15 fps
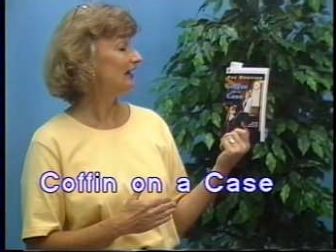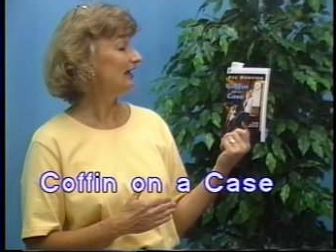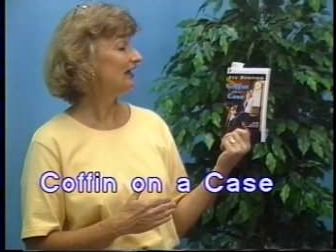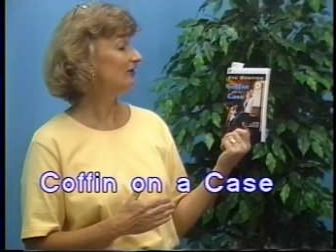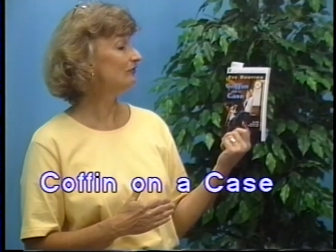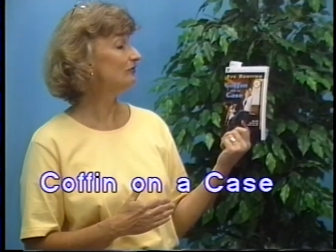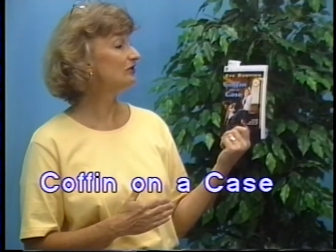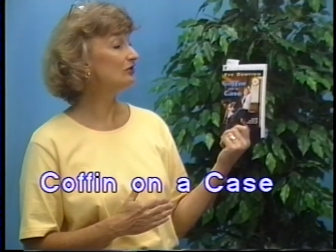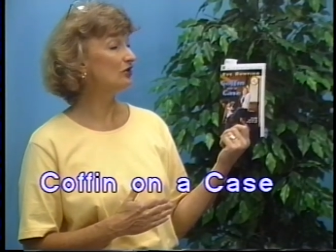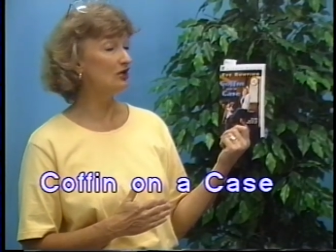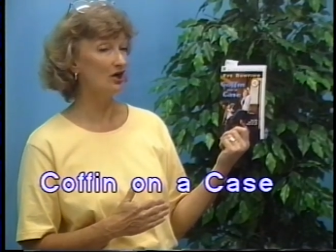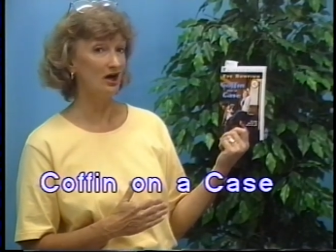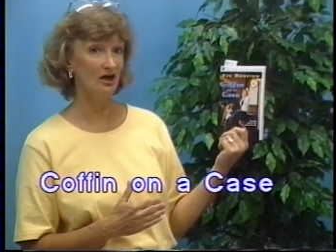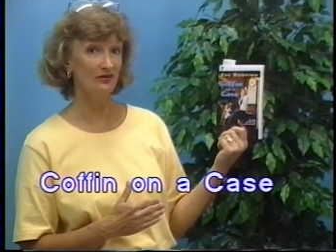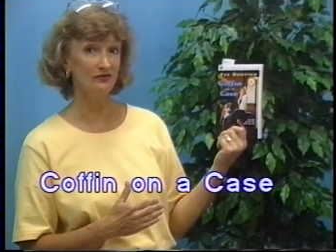Henry
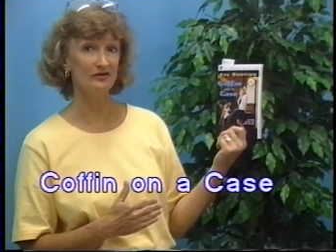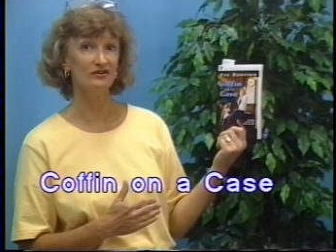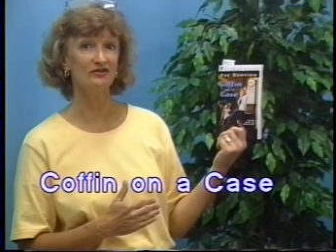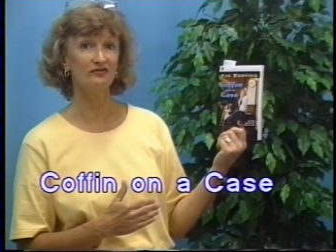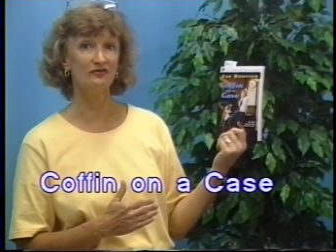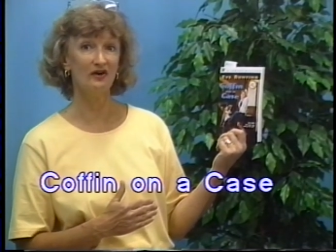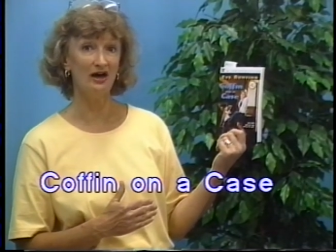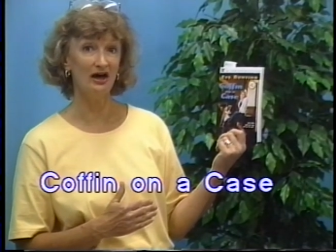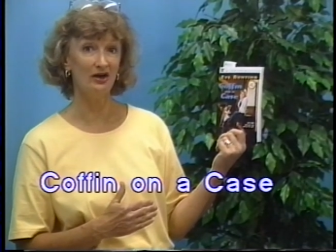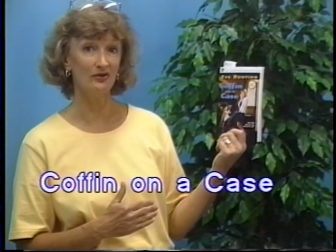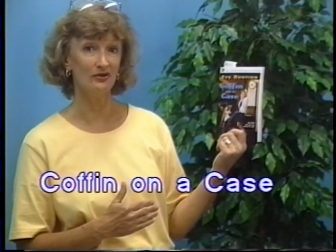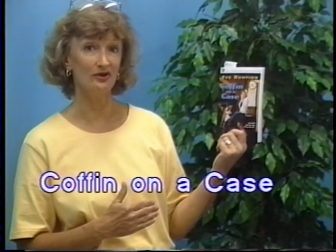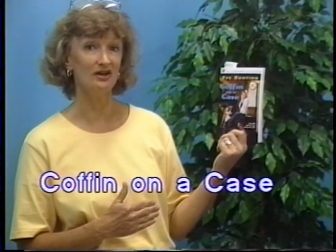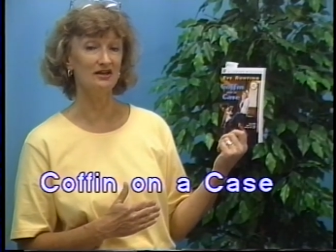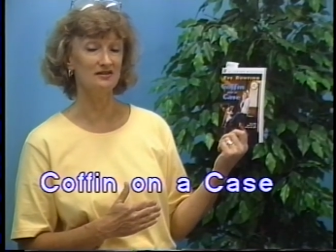Coffin's
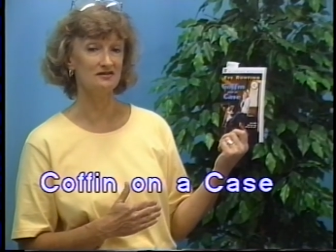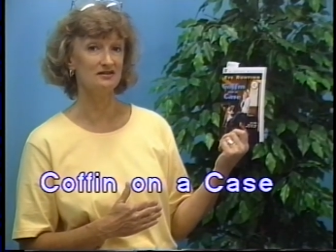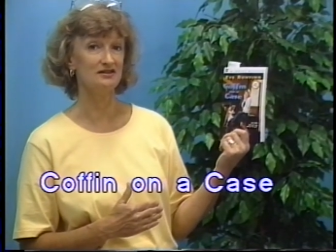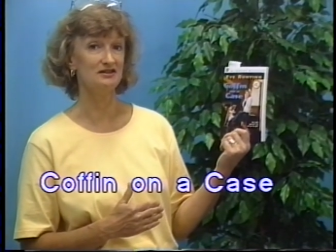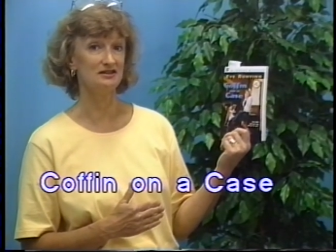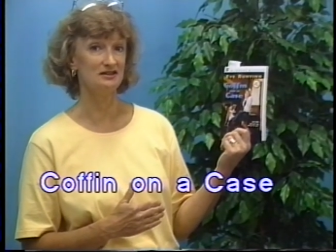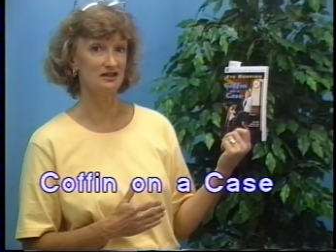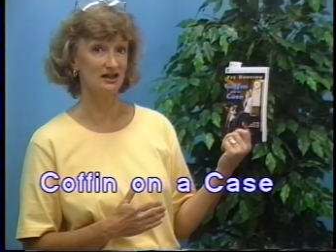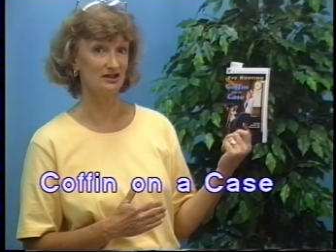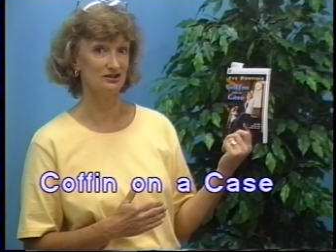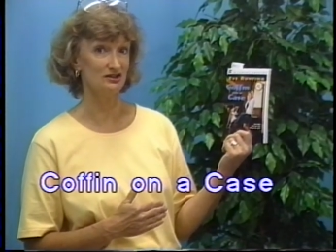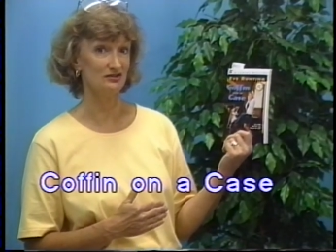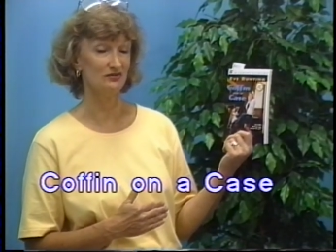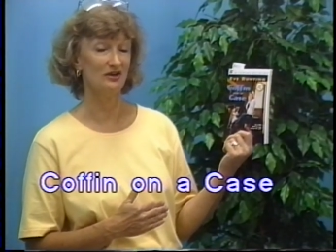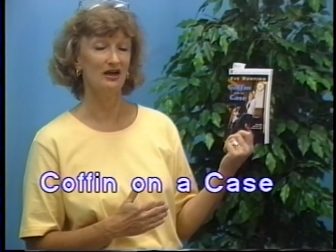father is a
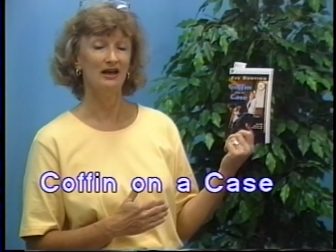detective,